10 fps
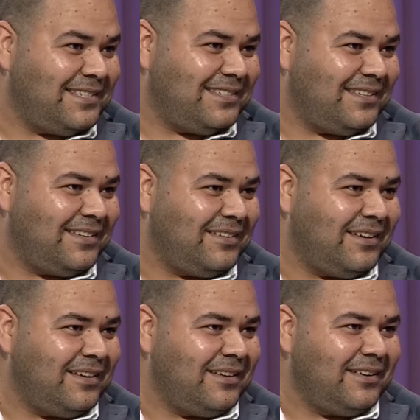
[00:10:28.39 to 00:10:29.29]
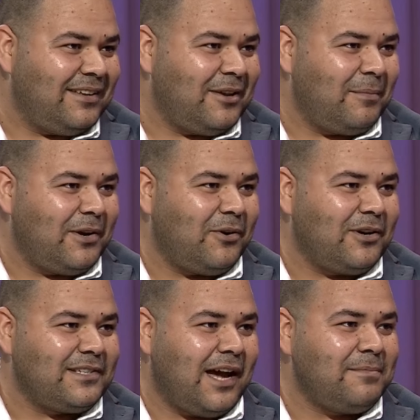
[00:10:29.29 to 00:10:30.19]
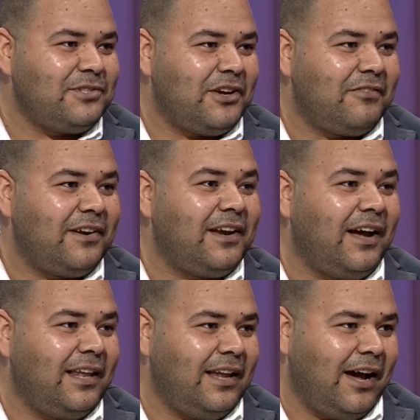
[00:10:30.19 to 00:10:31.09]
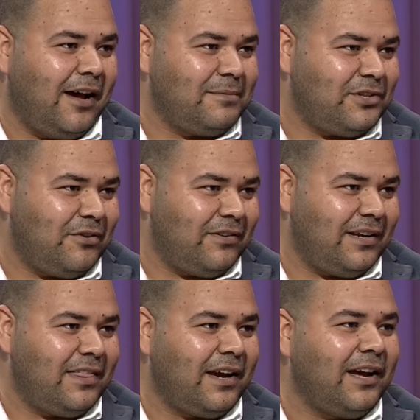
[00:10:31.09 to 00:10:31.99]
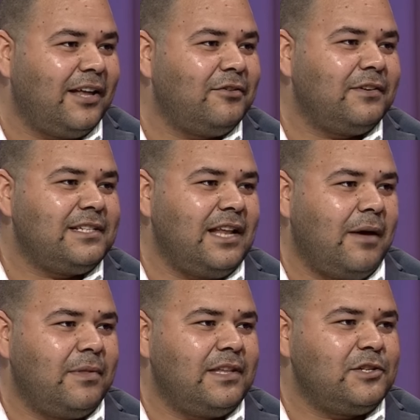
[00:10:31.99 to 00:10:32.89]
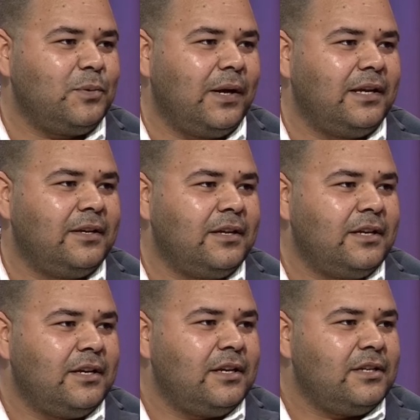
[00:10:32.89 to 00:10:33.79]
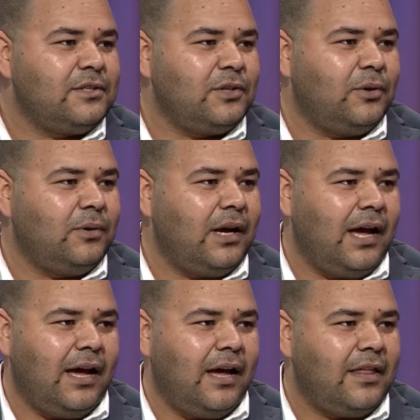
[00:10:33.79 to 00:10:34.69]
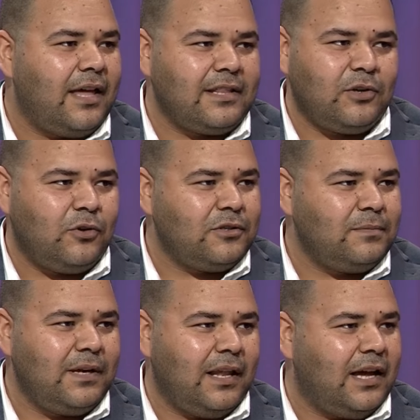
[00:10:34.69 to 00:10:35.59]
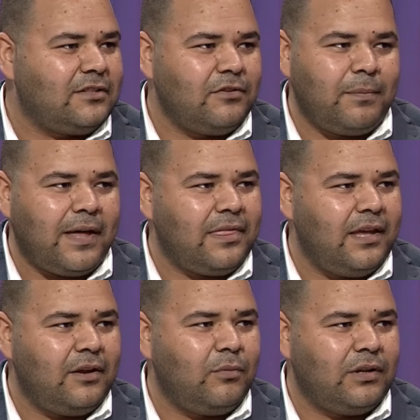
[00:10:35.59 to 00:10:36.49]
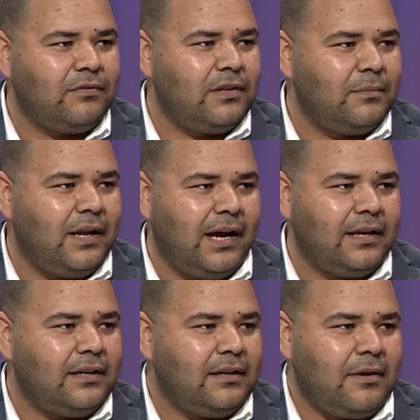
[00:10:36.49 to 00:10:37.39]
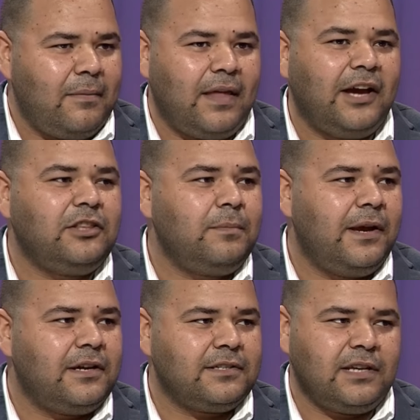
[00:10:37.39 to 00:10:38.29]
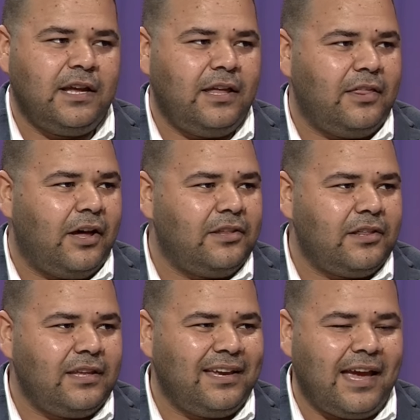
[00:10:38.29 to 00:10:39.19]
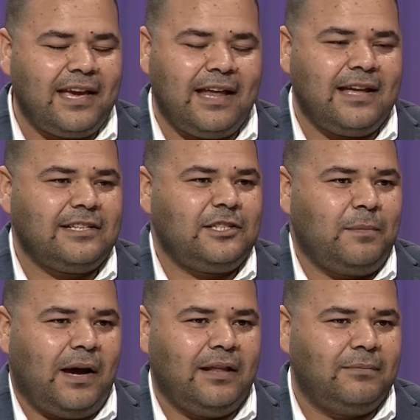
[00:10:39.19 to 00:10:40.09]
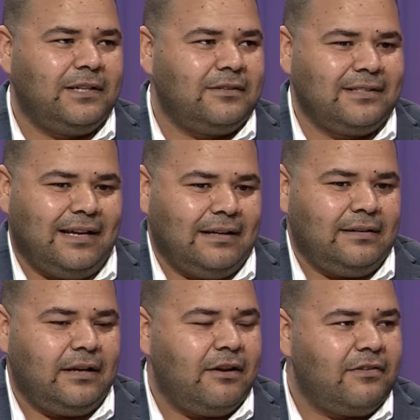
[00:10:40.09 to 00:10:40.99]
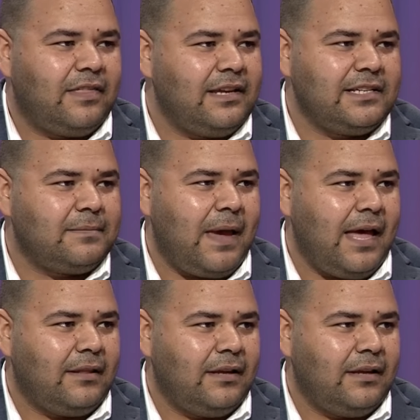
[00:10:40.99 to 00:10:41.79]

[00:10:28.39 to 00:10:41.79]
With this, ooh. Because I'm serving Allah, I'm serving the God of Islam in this way. So uh, that caused me a lot of bad things. One of them, like nightmares. The other thing, I cannot smile because like everything is bad.